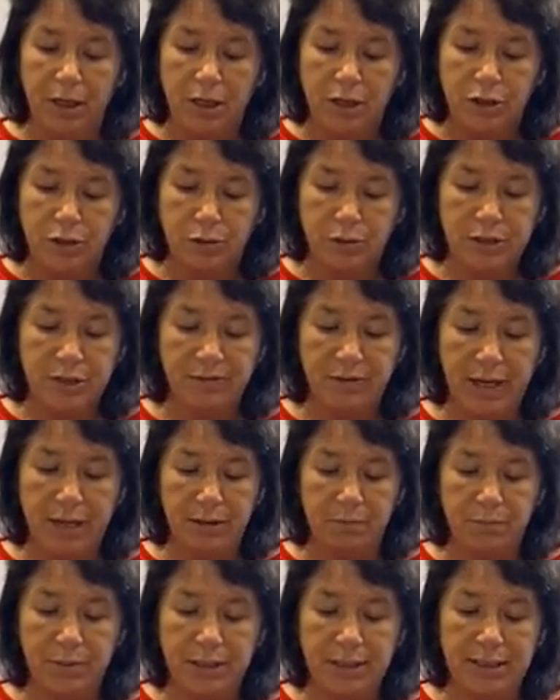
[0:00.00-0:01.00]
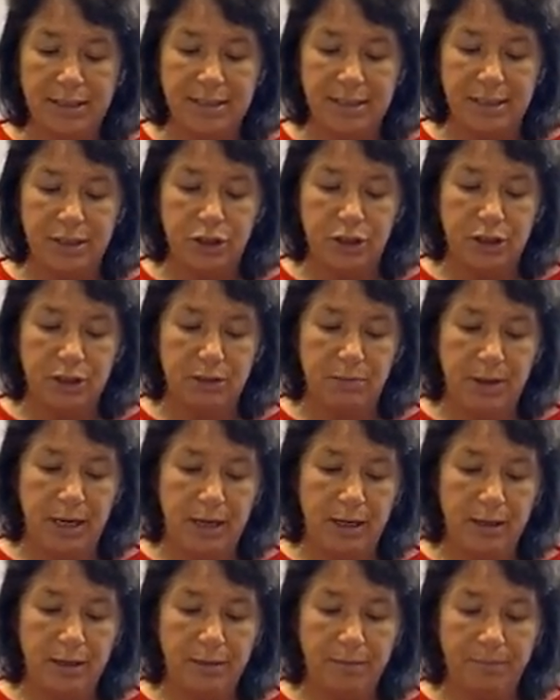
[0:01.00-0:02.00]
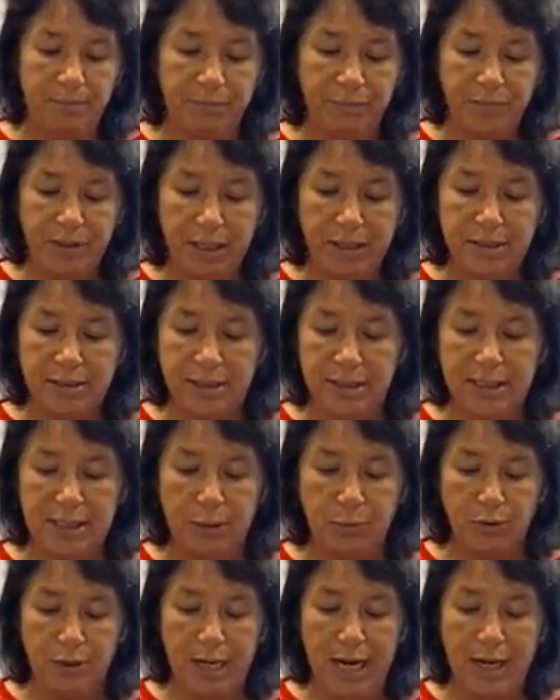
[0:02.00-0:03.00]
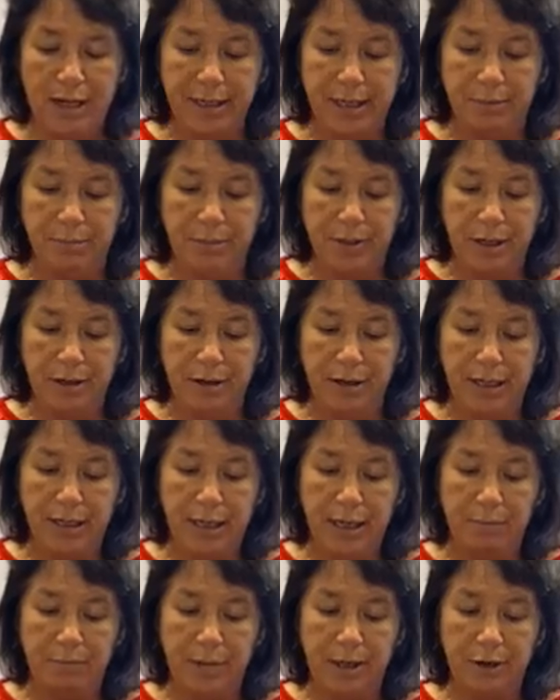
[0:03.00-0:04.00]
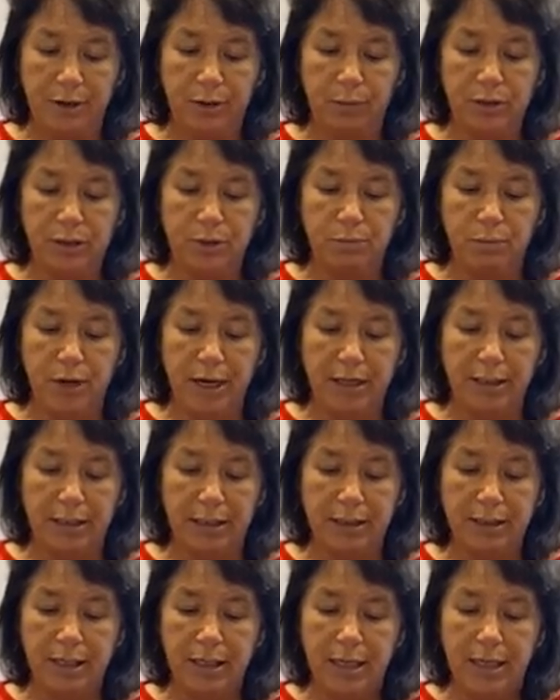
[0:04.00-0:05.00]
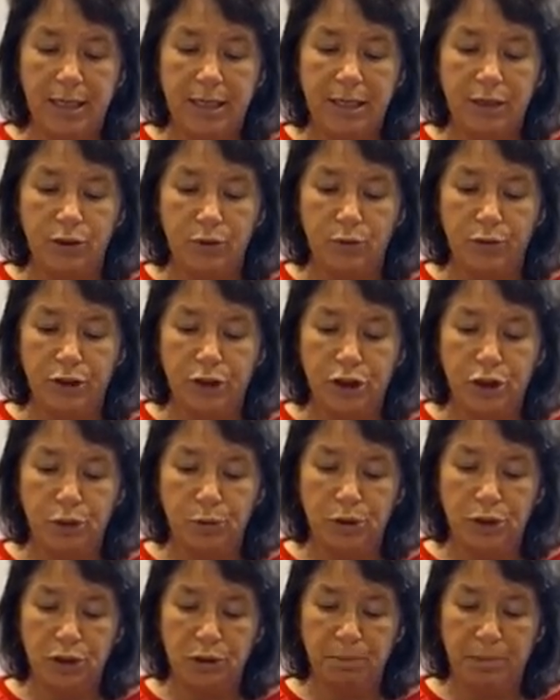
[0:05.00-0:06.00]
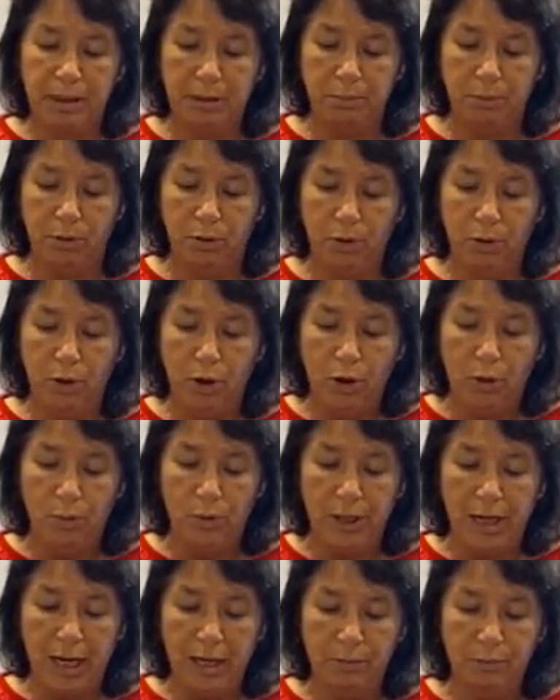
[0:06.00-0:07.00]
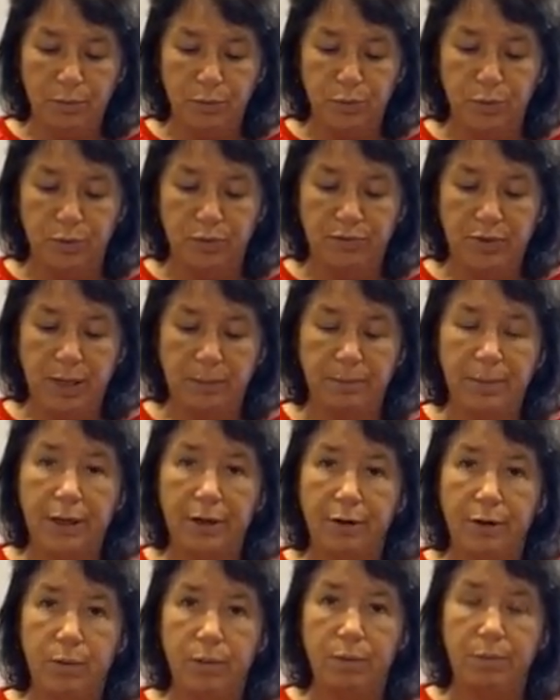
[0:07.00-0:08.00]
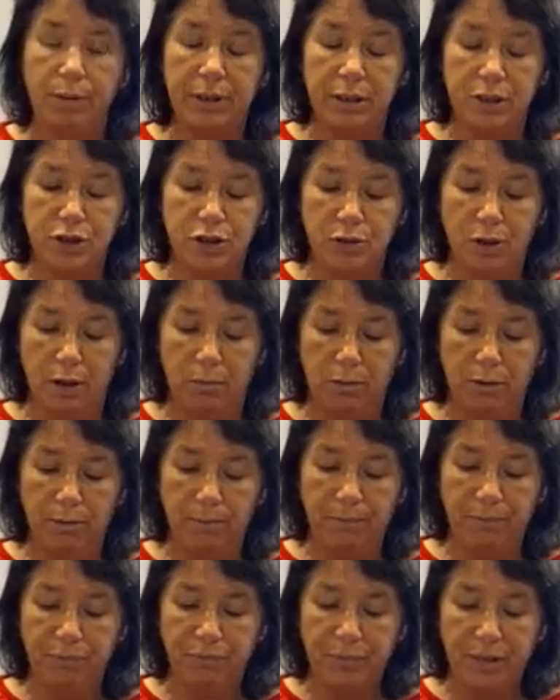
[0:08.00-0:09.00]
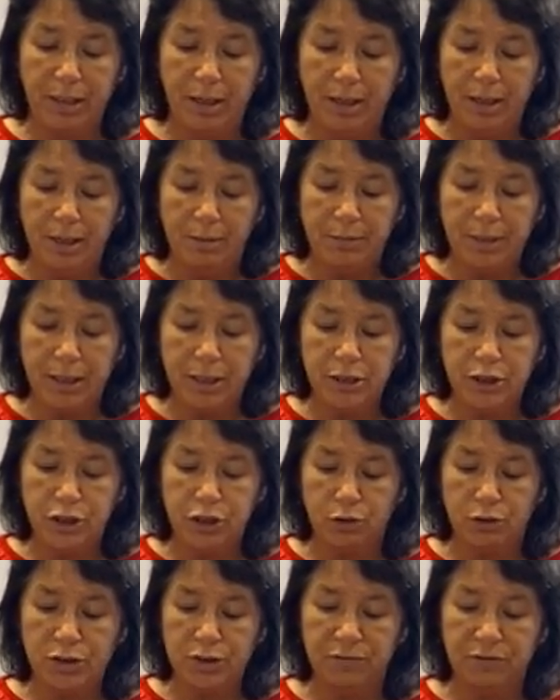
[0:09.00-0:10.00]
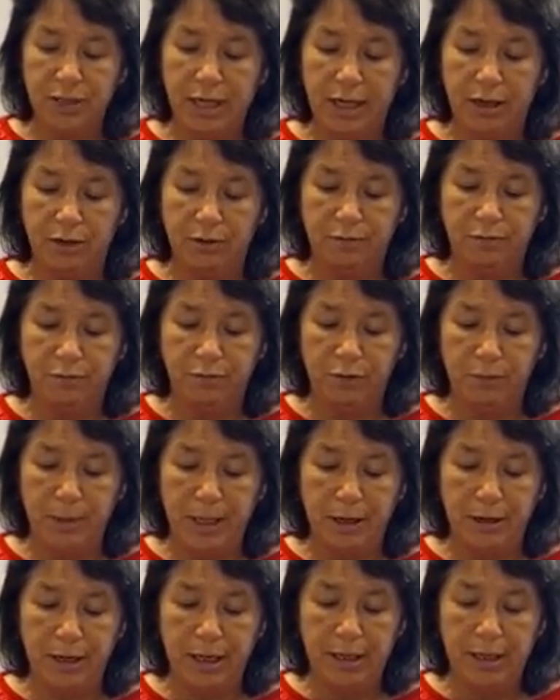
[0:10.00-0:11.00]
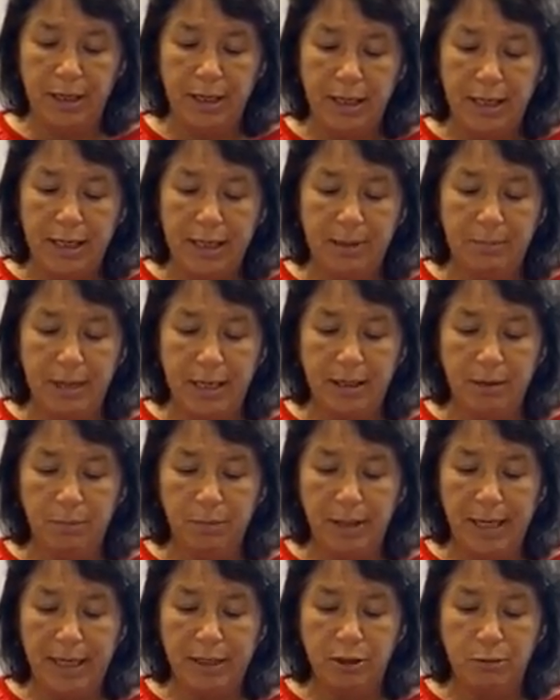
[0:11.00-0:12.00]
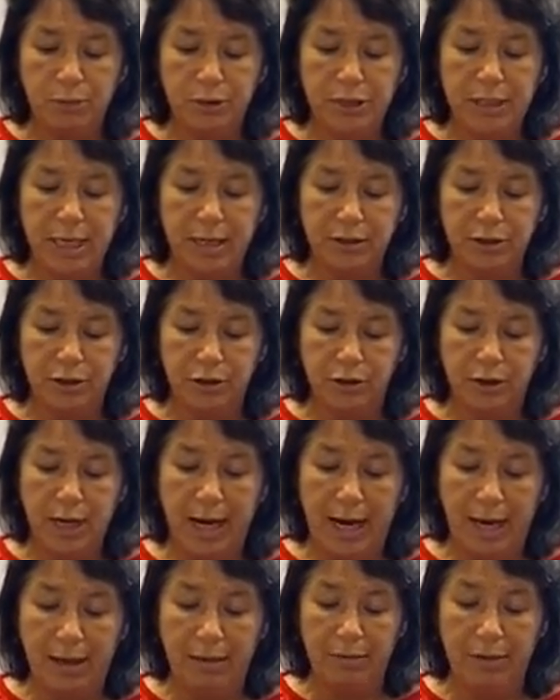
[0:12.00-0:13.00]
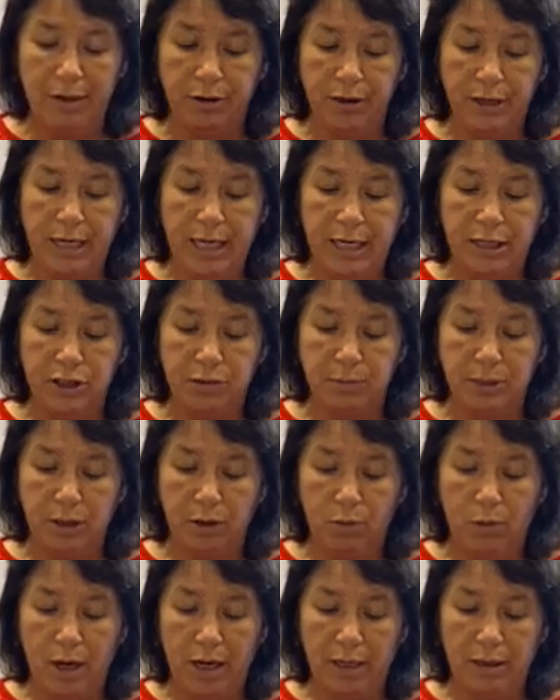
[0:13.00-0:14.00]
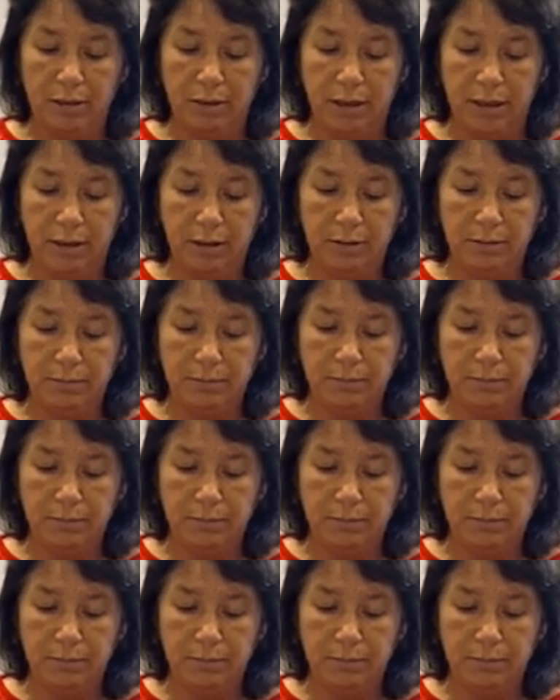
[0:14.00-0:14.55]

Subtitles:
Joseph had a big decision to make. Since they were not yet married and Mary was pregnant, he knew the Jewish people would not approve and Mary would be in trouble. Because Joseph cared for Mary, he made a plan to protect her and their engagement quietly.